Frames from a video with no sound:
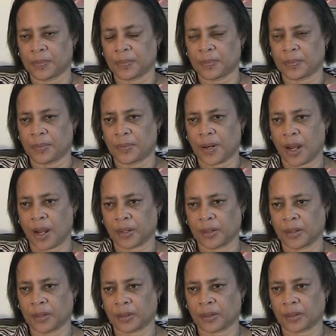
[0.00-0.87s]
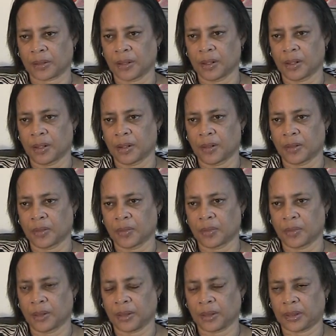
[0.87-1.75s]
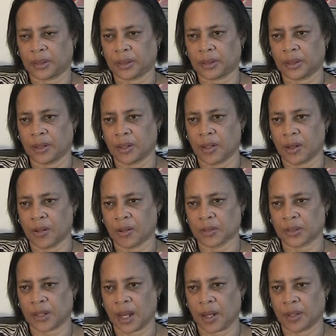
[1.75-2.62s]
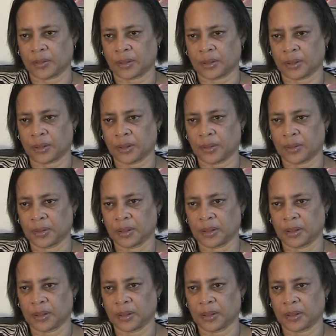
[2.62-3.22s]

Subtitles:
product which goes out to